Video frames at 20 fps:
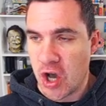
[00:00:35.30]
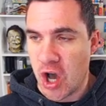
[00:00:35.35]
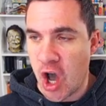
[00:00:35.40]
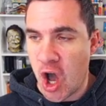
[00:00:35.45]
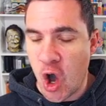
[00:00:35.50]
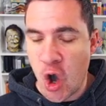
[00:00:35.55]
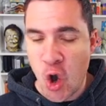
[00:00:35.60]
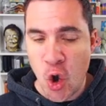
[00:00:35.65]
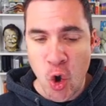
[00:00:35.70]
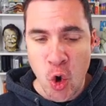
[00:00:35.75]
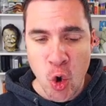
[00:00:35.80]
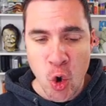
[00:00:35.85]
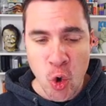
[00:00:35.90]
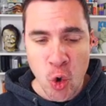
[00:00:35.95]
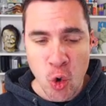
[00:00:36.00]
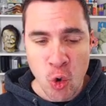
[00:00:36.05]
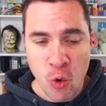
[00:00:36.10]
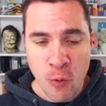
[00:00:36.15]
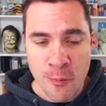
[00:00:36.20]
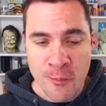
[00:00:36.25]

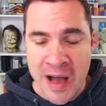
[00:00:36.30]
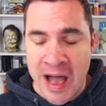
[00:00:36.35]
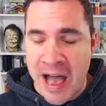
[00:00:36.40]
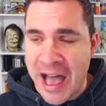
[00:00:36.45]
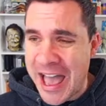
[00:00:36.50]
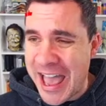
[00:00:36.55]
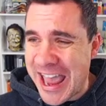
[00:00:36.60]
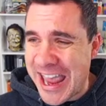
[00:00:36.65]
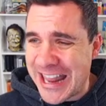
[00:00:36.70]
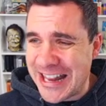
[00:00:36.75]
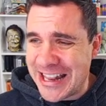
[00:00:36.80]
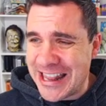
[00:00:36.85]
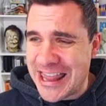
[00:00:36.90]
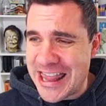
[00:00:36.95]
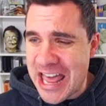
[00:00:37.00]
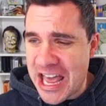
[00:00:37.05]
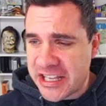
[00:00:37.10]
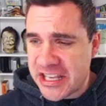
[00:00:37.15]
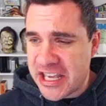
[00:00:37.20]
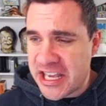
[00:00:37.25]
Oh my
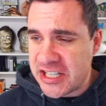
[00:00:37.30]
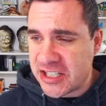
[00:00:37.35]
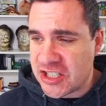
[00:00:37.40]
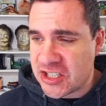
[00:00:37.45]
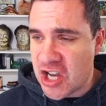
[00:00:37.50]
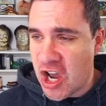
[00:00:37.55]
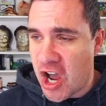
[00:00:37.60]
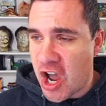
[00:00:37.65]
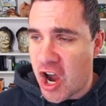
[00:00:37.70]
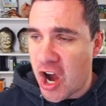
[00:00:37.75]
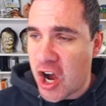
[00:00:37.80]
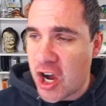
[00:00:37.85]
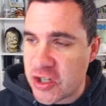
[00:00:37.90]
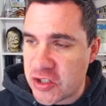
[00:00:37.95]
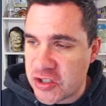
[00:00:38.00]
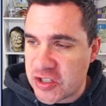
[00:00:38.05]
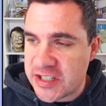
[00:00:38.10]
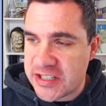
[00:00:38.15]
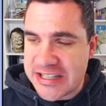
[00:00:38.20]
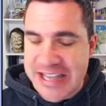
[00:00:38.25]
lucky
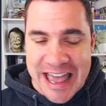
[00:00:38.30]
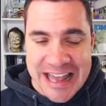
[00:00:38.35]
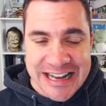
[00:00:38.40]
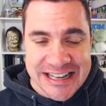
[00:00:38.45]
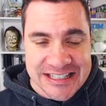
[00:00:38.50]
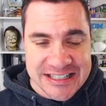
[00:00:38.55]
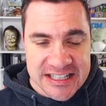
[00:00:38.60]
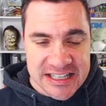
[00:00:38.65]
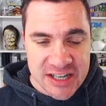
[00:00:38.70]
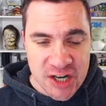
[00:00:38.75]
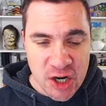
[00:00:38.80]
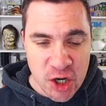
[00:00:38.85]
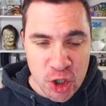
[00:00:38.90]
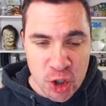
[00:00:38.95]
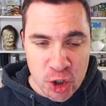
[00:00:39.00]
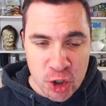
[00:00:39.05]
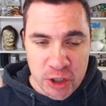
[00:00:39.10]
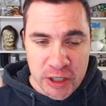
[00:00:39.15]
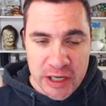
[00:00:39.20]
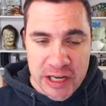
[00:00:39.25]
stars! That is an
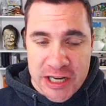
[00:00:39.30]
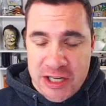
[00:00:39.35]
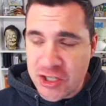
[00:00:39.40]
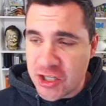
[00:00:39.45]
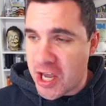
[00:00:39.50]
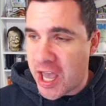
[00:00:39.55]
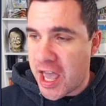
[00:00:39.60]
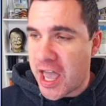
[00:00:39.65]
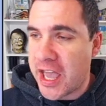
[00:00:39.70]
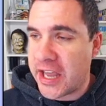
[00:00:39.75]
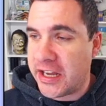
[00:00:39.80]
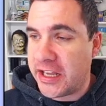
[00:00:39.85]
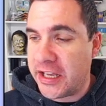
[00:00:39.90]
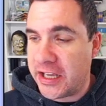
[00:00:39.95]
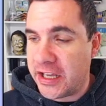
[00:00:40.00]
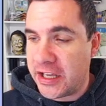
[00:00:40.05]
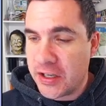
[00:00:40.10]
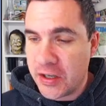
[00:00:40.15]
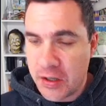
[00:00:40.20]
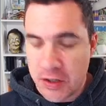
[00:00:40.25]
early
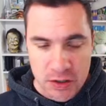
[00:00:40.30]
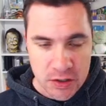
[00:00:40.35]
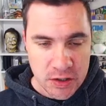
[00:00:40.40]
shiny!